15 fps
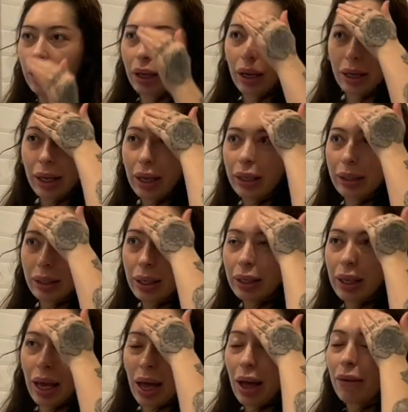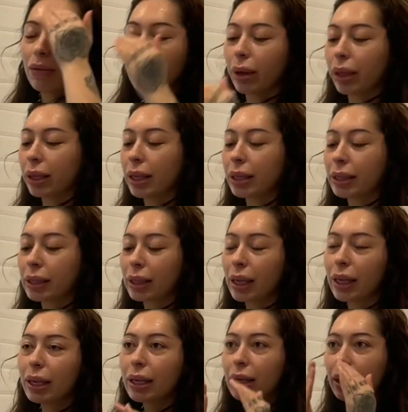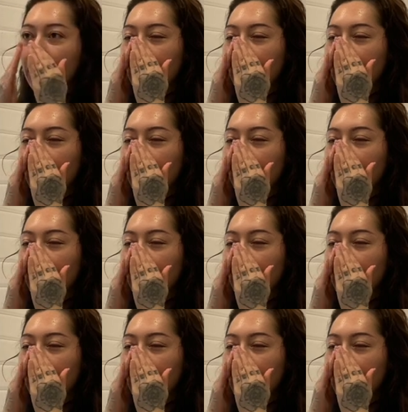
I guess because I have oily skin,